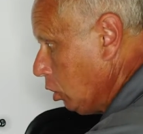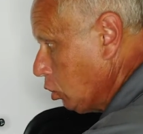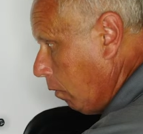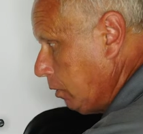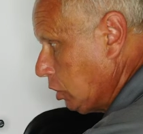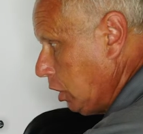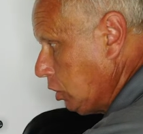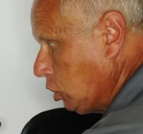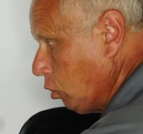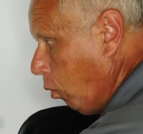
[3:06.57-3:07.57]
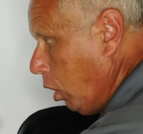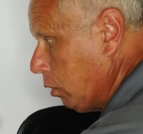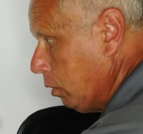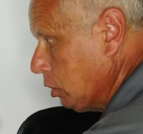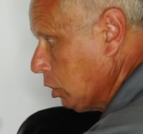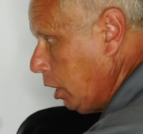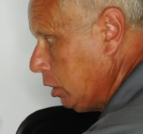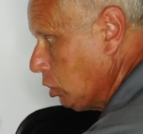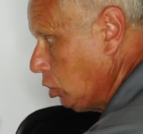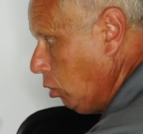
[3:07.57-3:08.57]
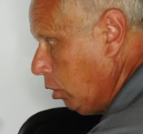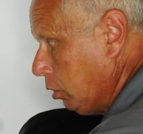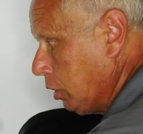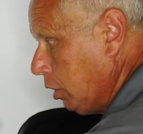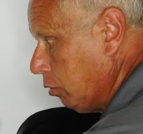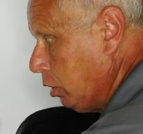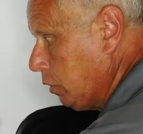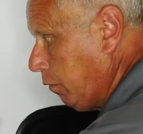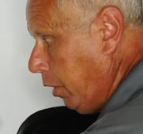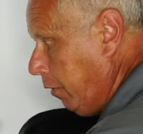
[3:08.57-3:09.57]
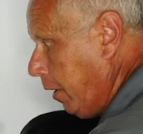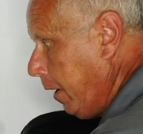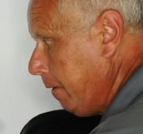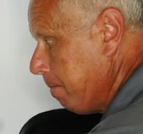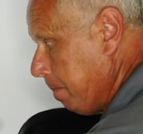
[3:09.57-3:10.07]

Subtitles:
So if it senses the water inside is 210 degrees Fahrenheit,